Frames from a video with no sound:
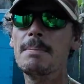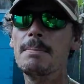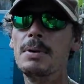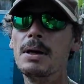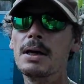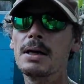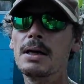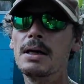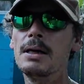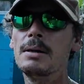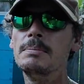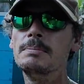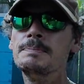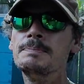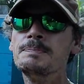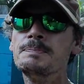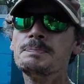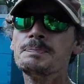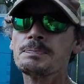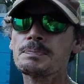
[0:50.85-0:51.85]
but
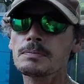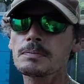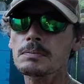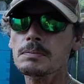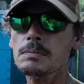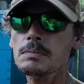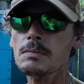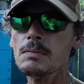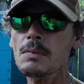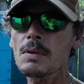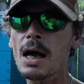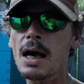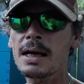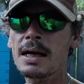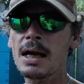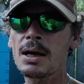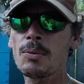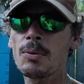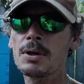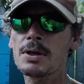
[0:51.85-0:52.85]
I
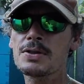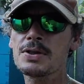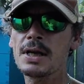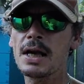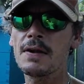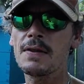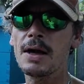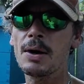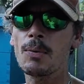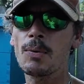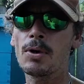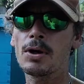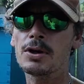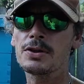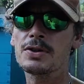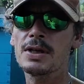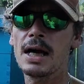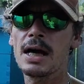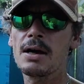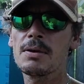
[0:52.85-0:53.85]
kind of want to see how that
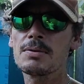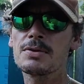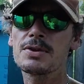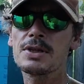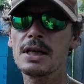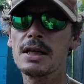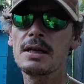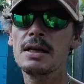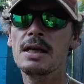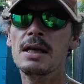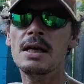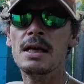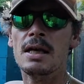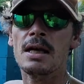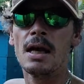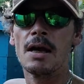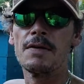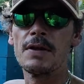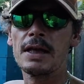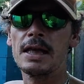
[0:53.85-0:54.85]
works out and see
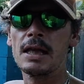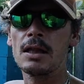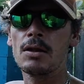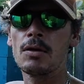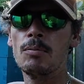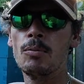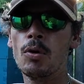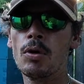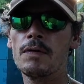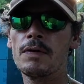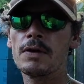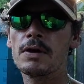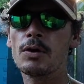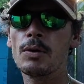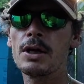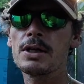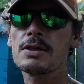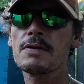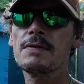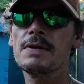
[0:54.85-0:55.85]
if they get a little more of an
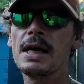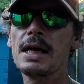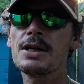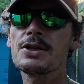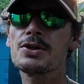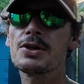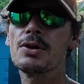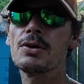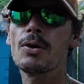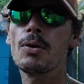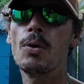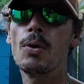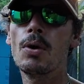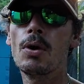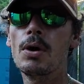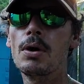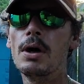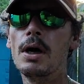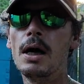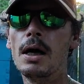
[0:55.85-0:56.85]
aggressive nature
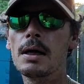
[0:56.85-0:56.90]
or